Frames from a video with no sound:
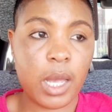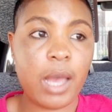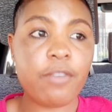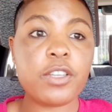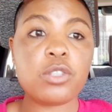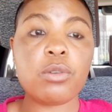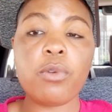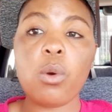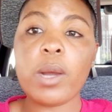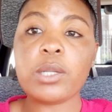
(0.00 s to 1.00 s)
I first of
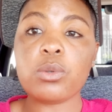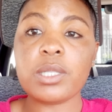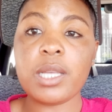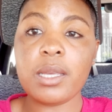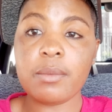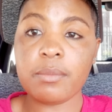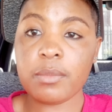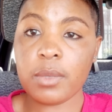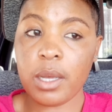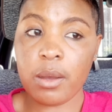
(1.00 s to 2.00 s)
all want to say,
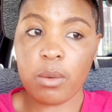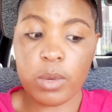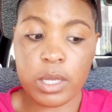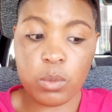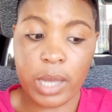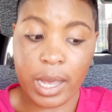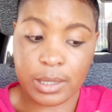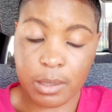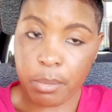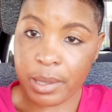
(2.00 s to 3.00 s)
I
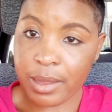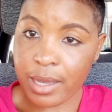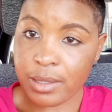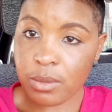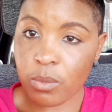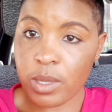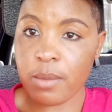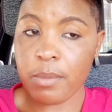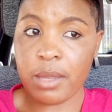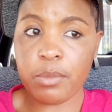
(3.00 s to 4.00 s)
sympathize with the
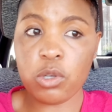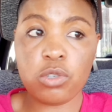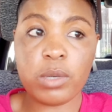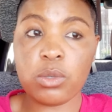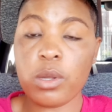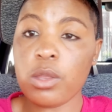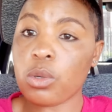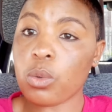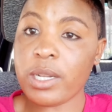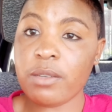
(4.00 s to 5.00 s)
mother because she was going
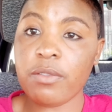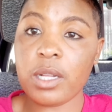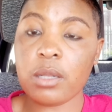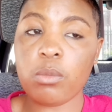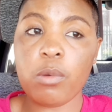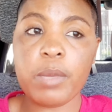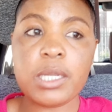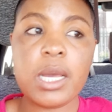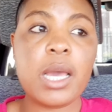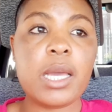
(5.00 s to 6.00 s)
through a difficult moment.
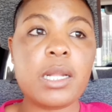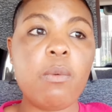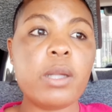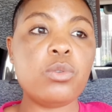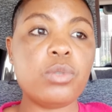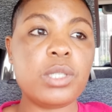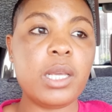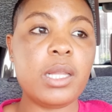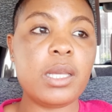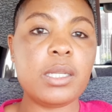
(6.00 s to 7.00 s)
And I want to
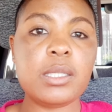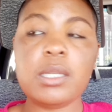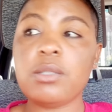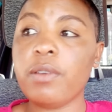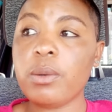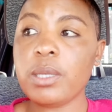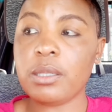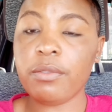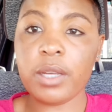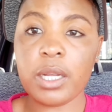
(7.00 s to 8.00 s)
say that it's very
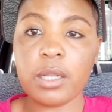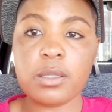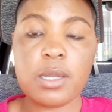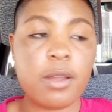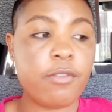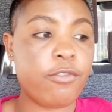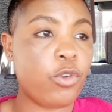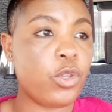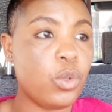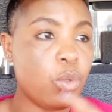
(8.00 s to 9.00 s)
difficult
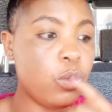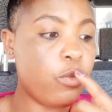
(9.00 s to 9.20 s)
for you,